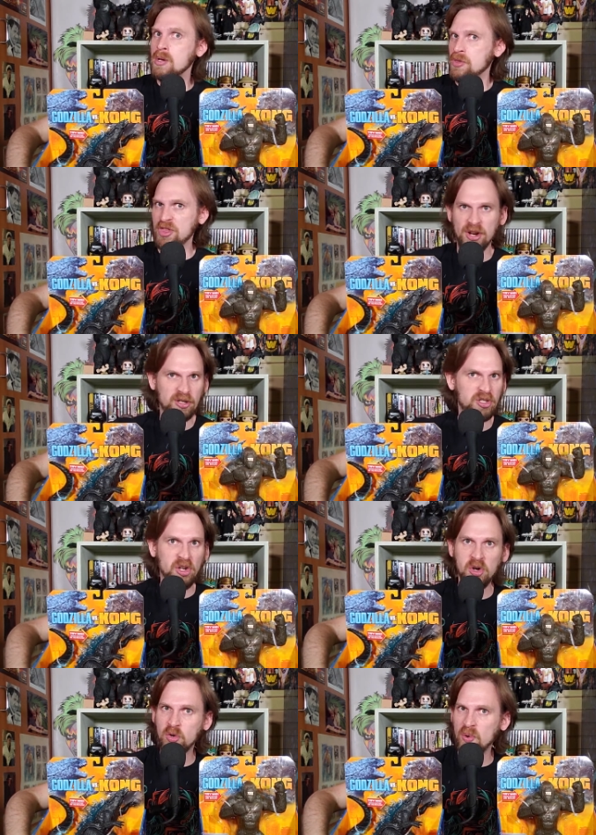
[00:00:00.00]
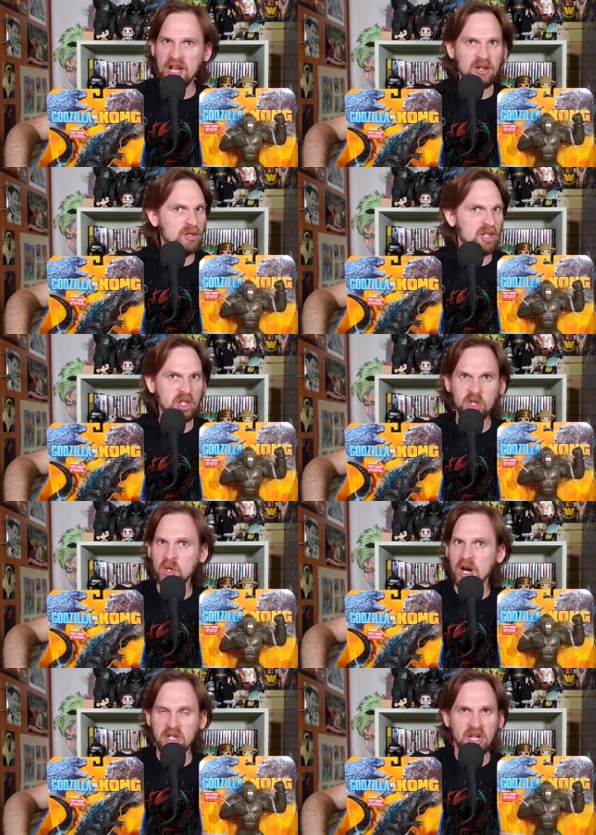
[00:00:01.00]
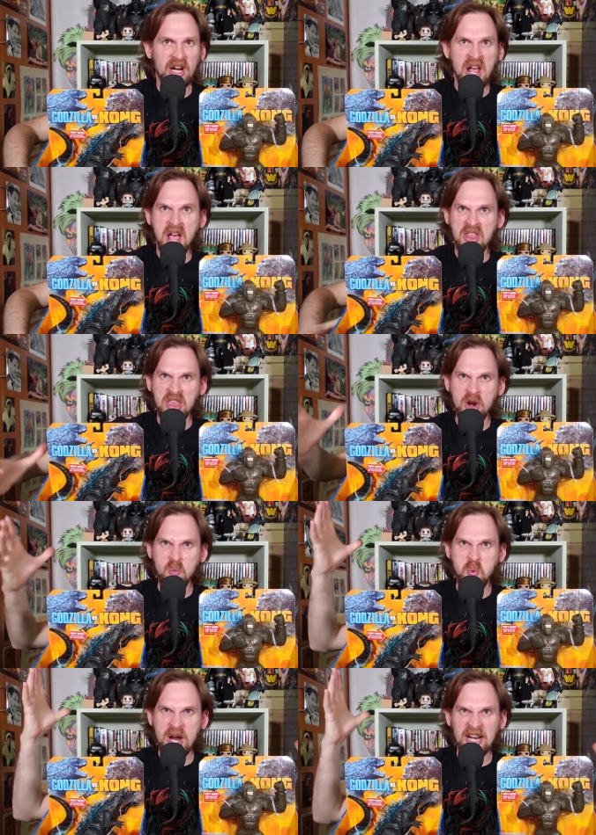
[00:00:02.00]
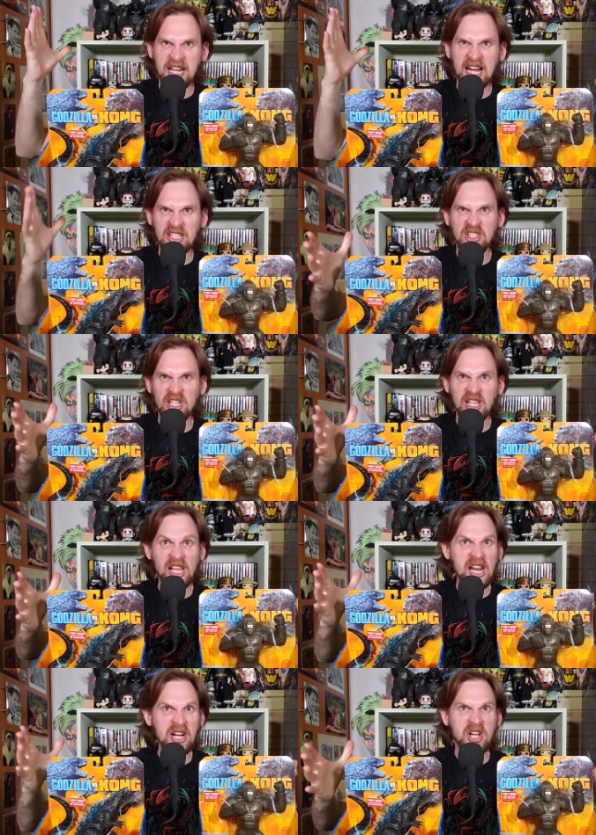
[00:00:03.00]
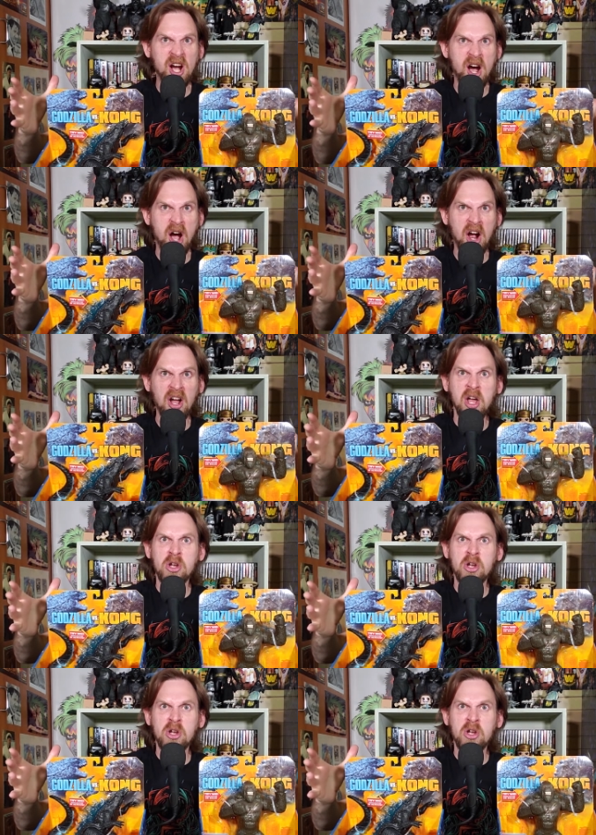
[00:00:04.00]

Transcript: There's no greater destruction than when Godzilla and Kong